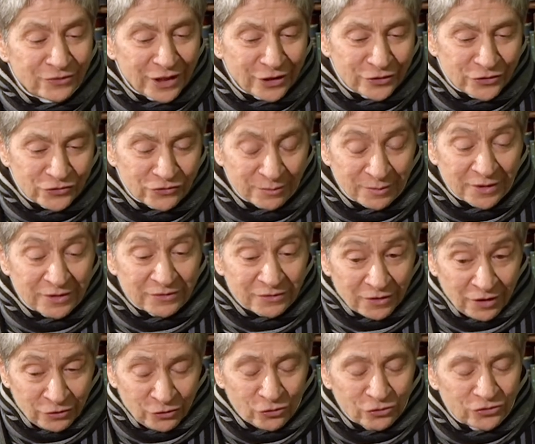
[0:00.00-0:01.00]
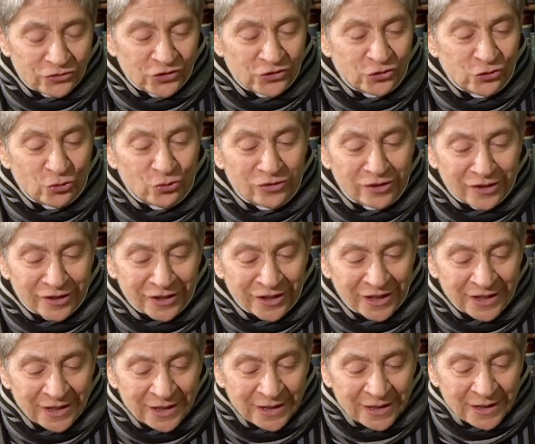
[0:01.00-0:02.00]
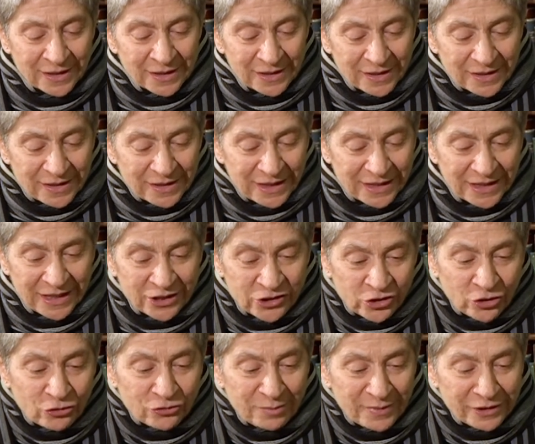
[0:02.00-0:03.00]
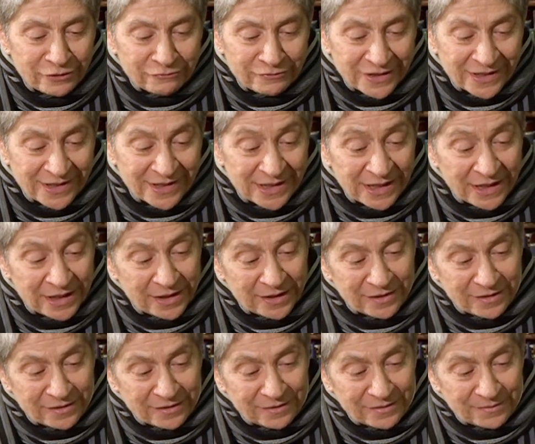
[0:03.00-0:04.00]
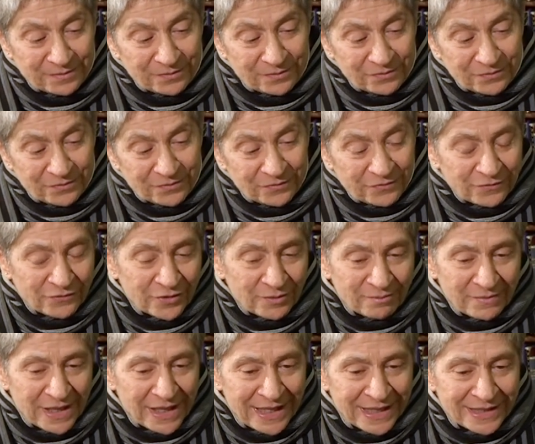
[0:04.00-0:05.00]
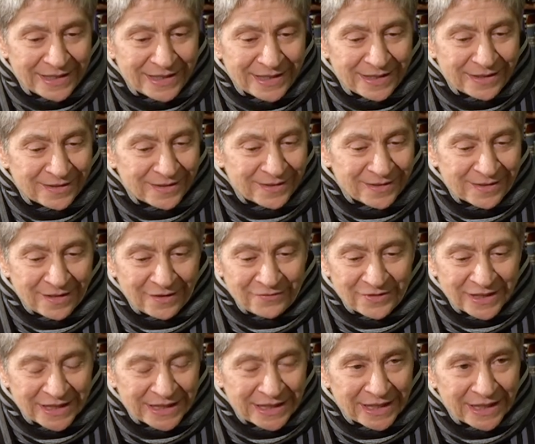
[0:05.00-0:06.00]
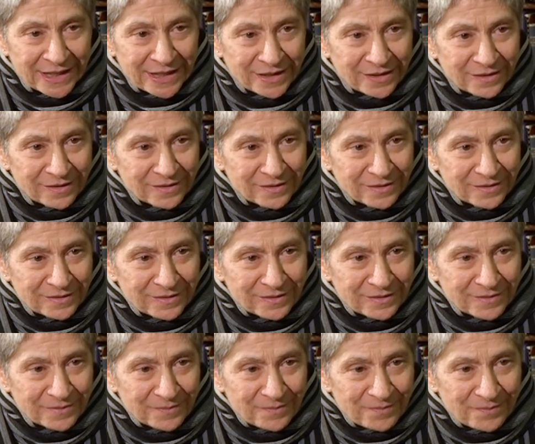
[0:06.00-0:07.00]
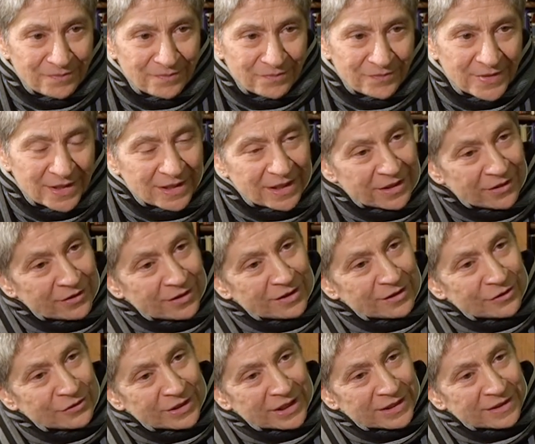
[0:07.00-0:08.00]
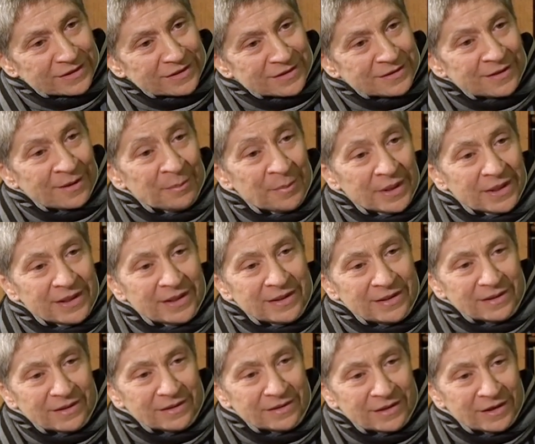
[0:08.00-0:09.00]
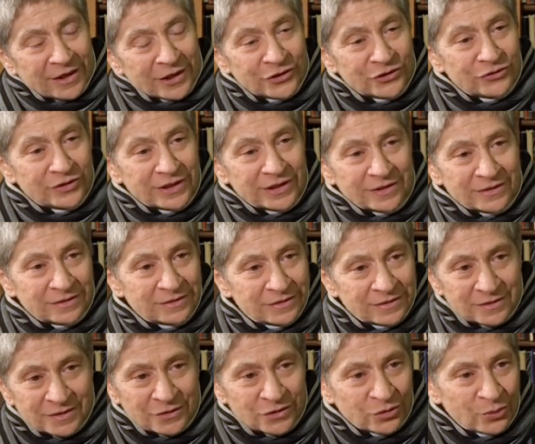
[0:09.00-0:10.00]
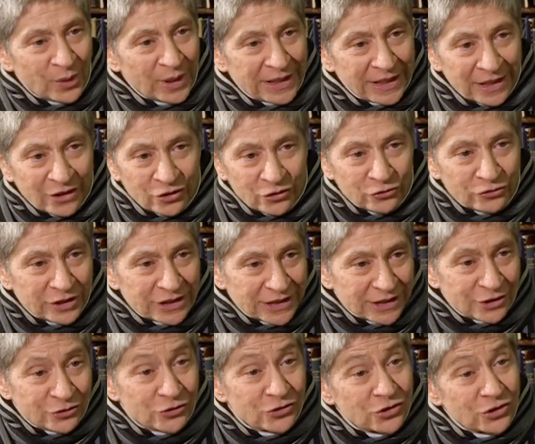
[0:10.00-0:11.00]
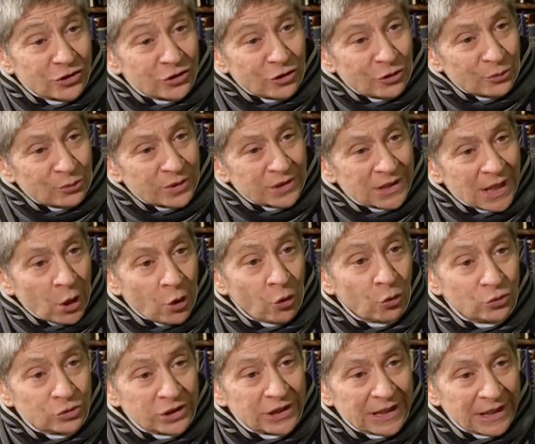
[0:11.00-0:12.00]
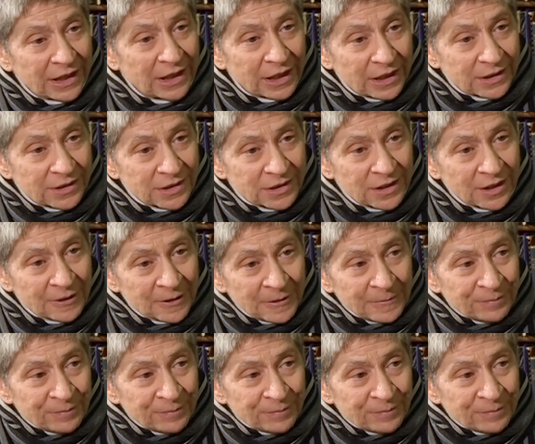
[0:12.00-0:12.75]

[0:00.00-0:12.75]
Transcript: records from a local store. And he showed me a receipt from 1878. And I thought, okay, somebody 120, 30 years ago was holding this,